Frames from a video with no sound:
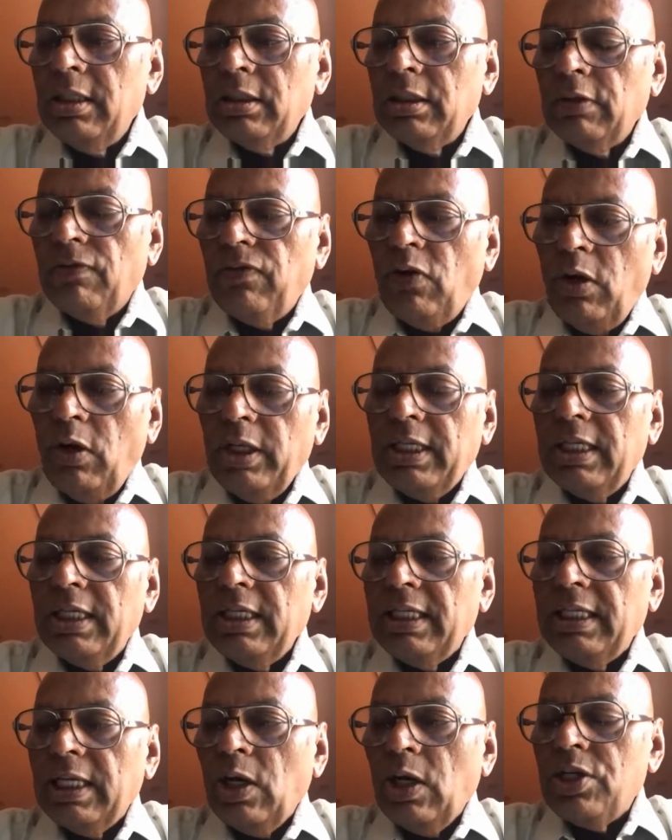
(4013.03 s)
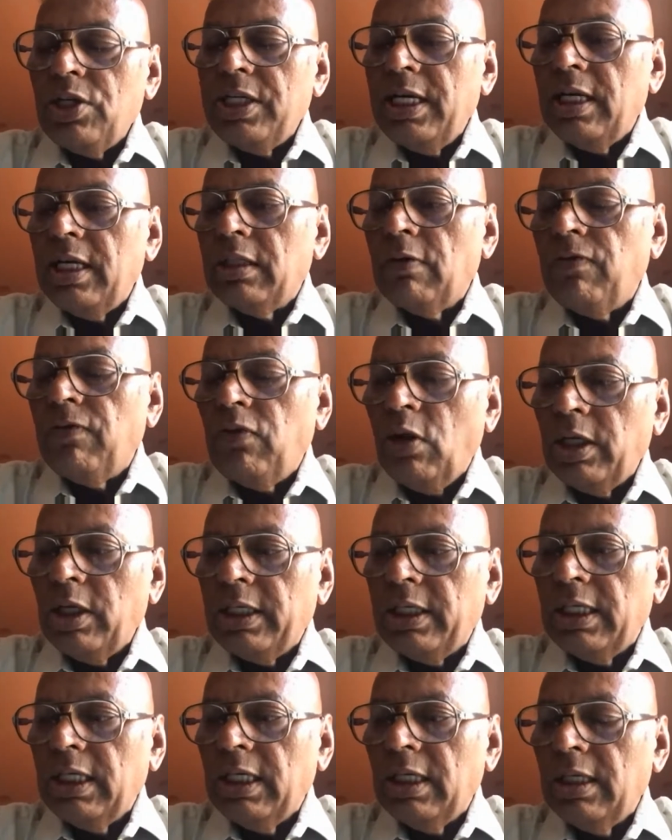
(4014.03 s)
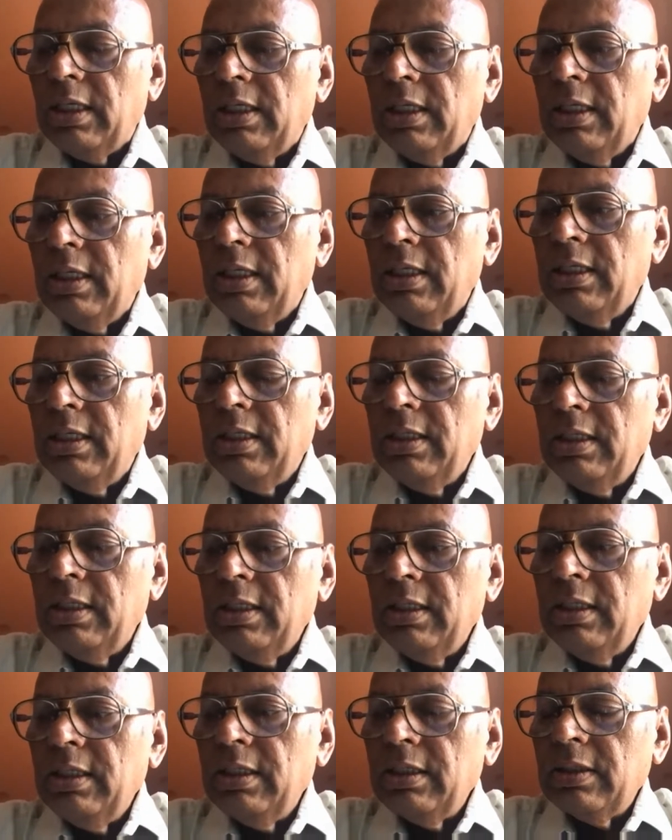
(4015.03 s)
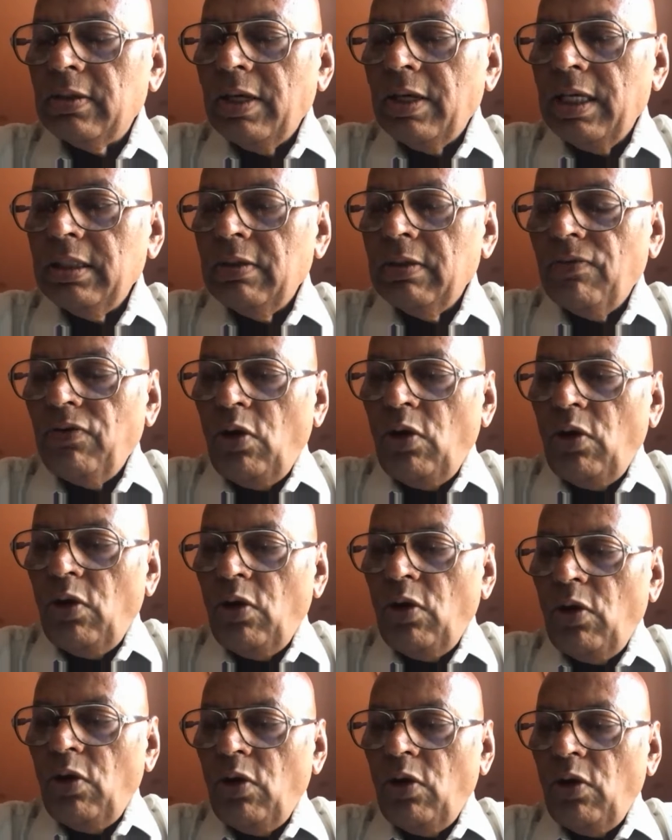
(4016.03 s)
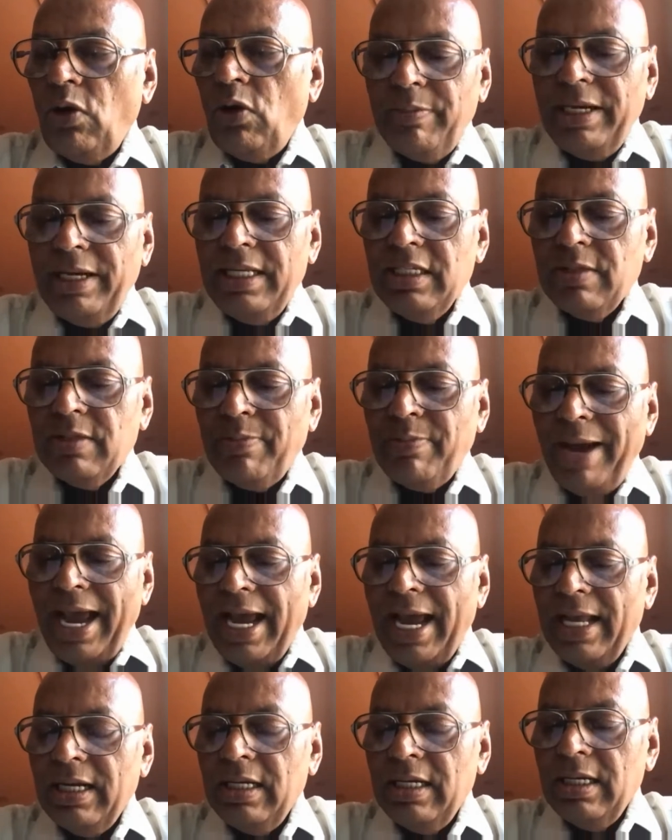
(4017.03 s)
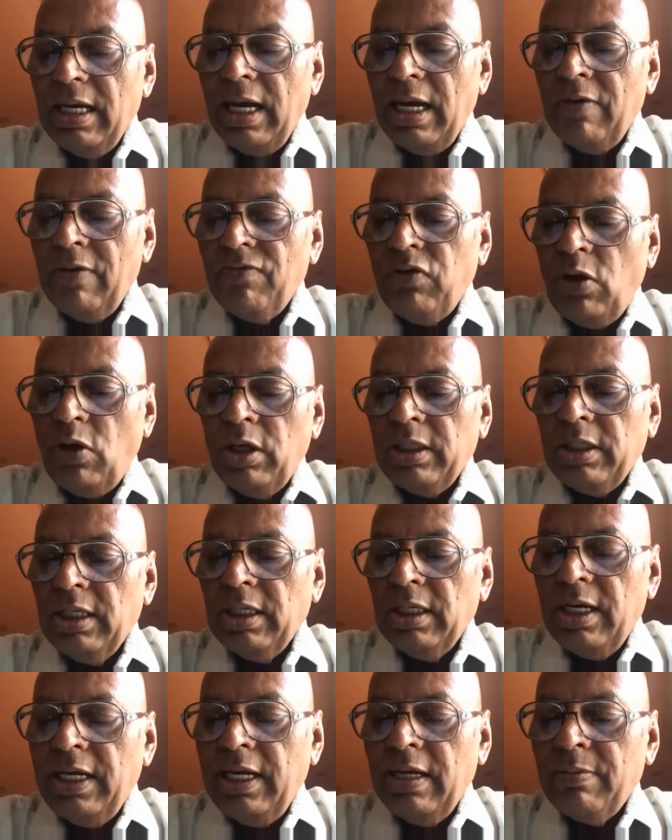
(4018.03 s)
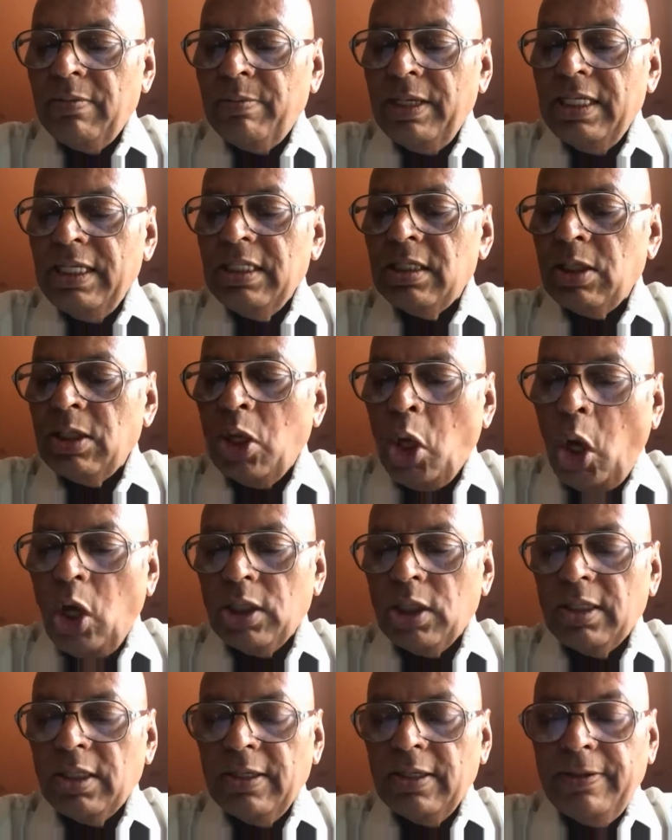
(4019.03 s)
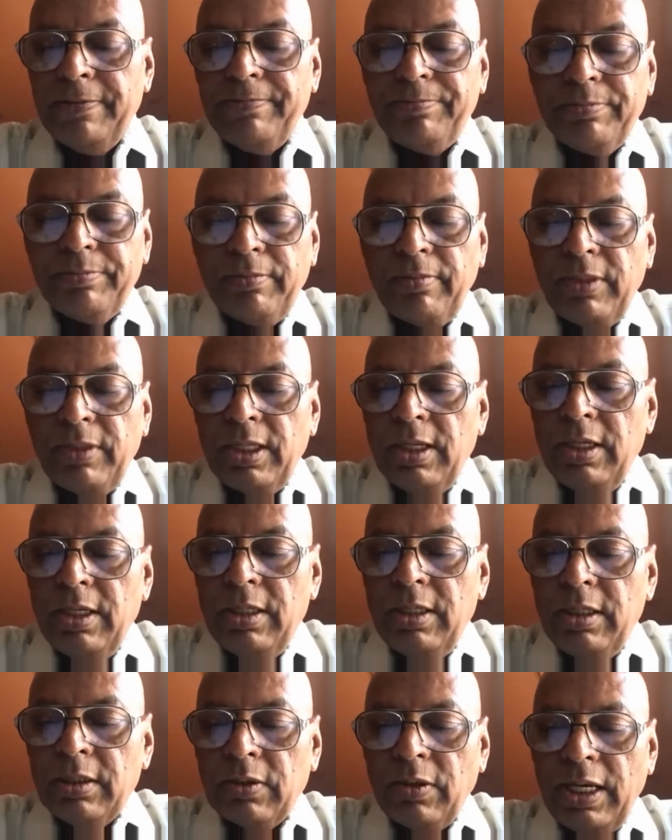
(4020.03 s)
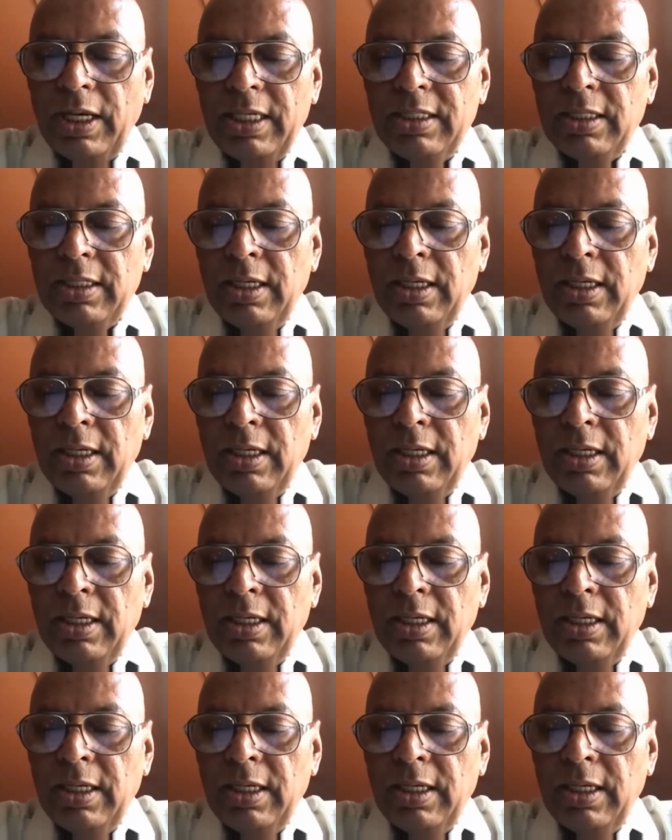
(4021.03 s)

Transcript: the falcon cannot hear the falconer. Right? The falcon here means man, and falconer here means God. Right?